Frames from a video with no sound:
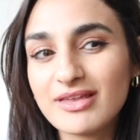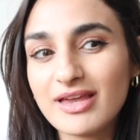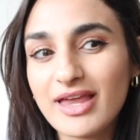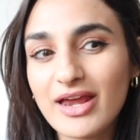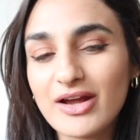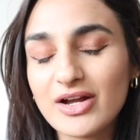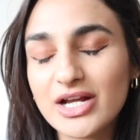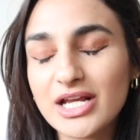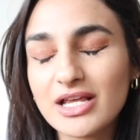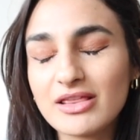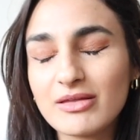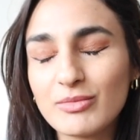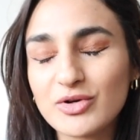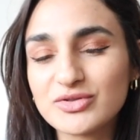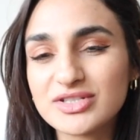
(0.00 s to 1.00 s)
They carry
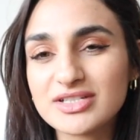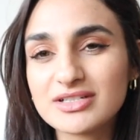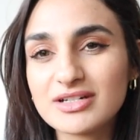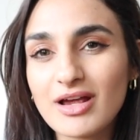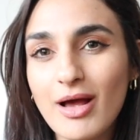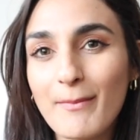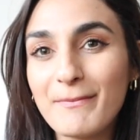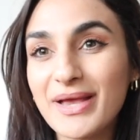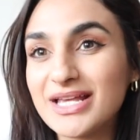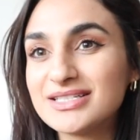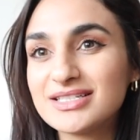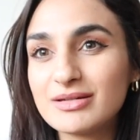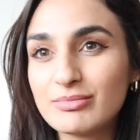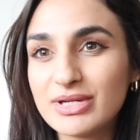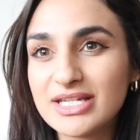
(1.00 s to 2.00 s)
the most
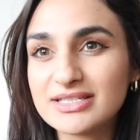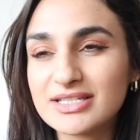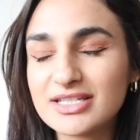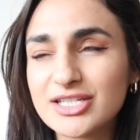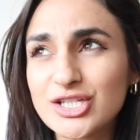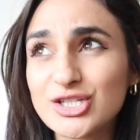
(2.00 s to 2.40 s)
amazing pieces.